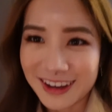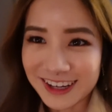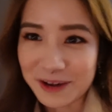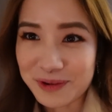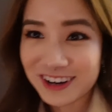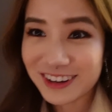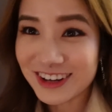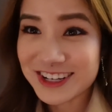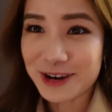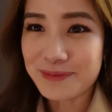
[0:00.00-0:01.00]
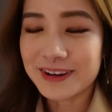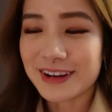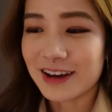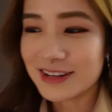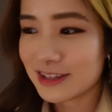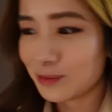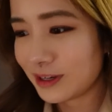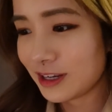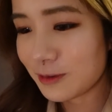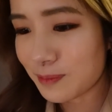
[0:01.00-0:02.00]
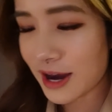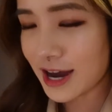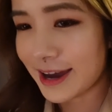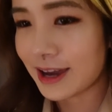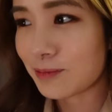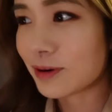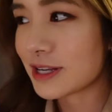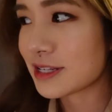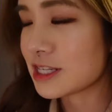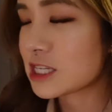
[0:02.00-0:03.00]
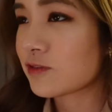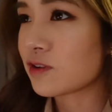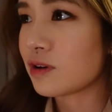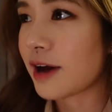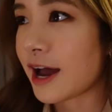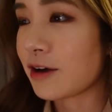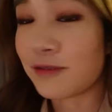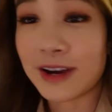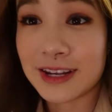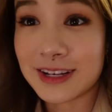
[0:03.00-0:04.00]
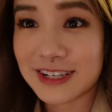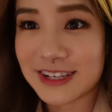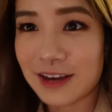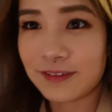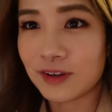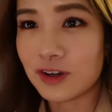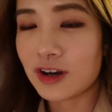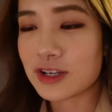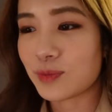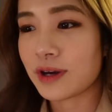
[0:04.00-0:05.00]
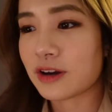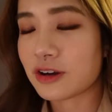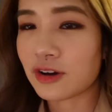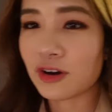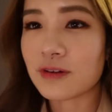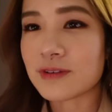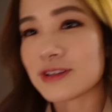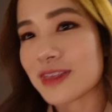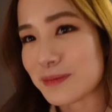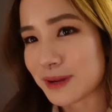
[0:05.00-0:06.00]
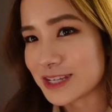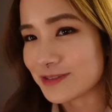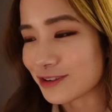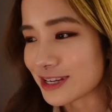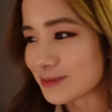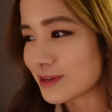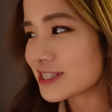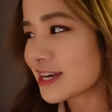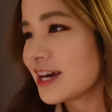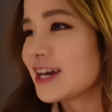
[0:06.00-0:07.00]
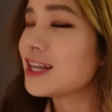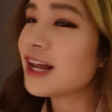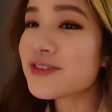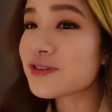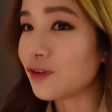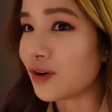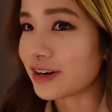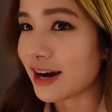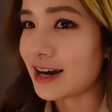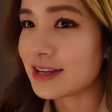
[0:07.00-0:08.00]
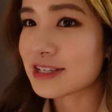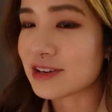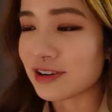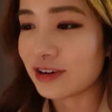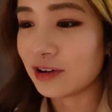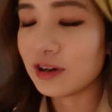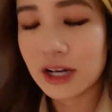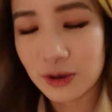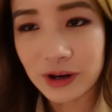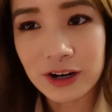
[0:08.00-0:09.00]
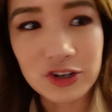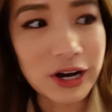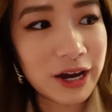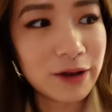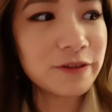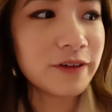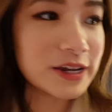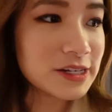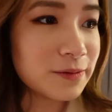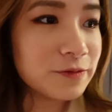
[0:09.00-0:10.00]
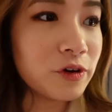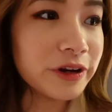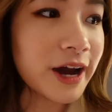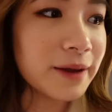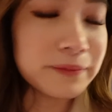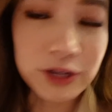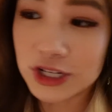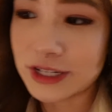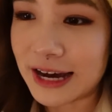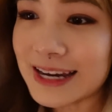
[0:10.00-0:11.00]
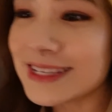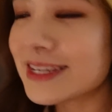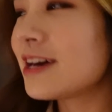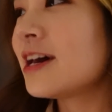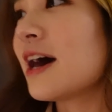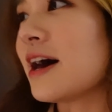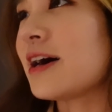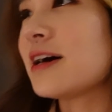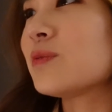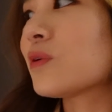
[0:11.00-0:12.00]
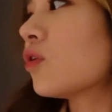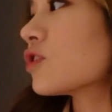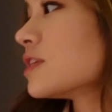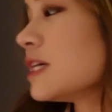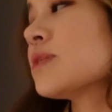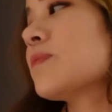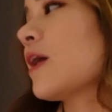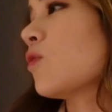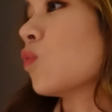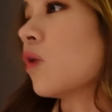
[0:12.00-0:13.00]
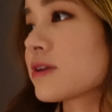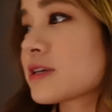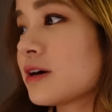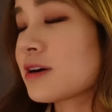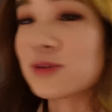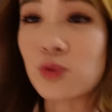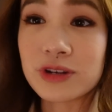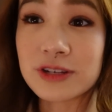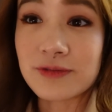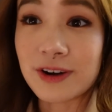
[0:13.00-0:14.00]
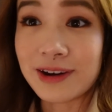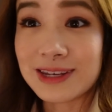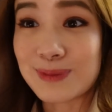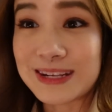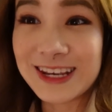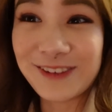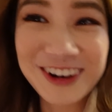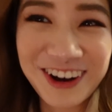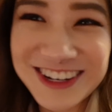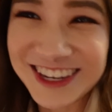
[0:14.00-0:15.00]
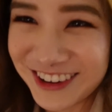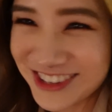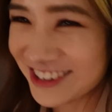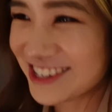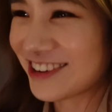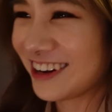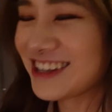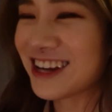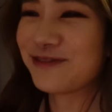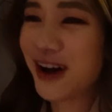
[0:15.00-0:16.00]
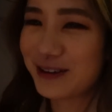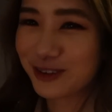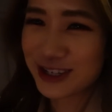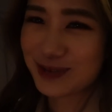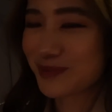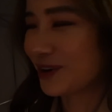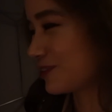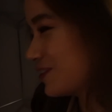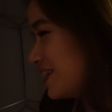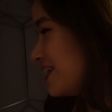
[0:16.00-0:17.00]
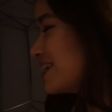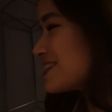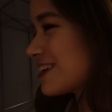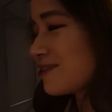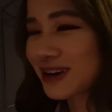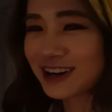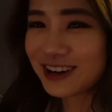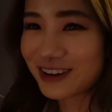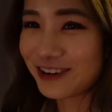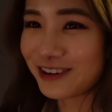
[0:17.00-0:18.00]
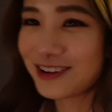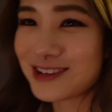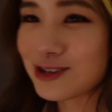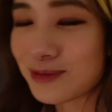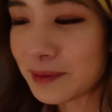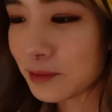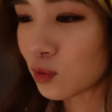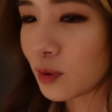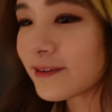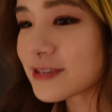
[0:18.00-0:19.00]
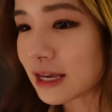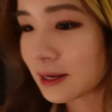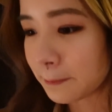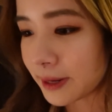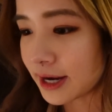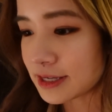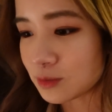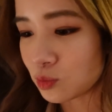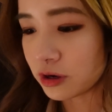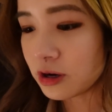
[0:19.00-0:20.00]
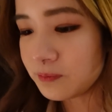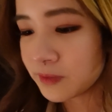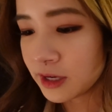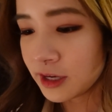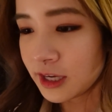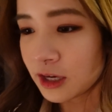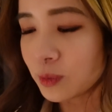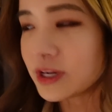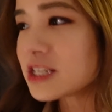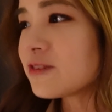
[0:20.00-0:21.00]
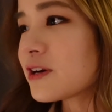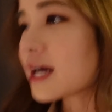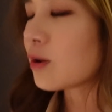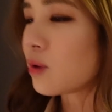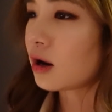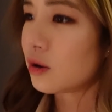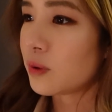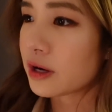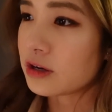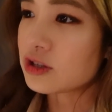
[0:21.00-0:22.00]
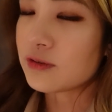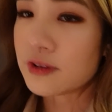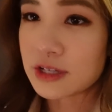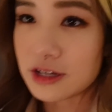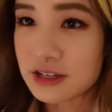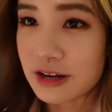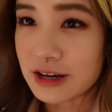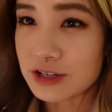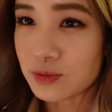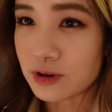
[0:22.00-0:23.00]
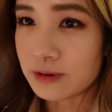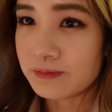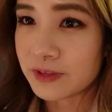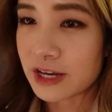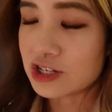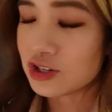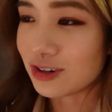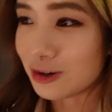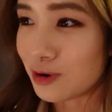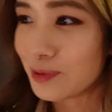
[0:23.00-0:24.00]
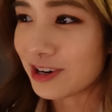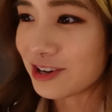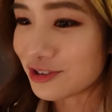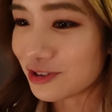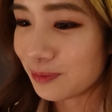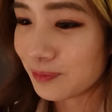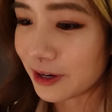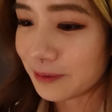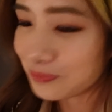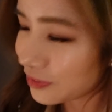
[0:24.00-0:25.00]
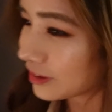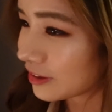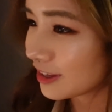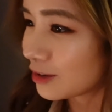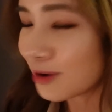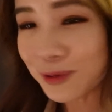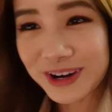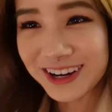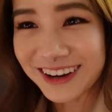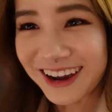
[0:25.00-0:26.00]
Okay, we're gonna go shopping now, so we need to buy presents for our friend's nephew because we're gonna go over to their place for Christmas. He loves Fortnite, so we're gonna try find some Fortnite merchandise. And we also need to buy water because water's very expensive in hotels in Australia. It's like $5 a bottle. So we're gonna go to maybe Woolworths and buy some water. We need to figure out what we're gonna do for dinner tonight as well. I actually don't know what we're gonna do, but we'll work it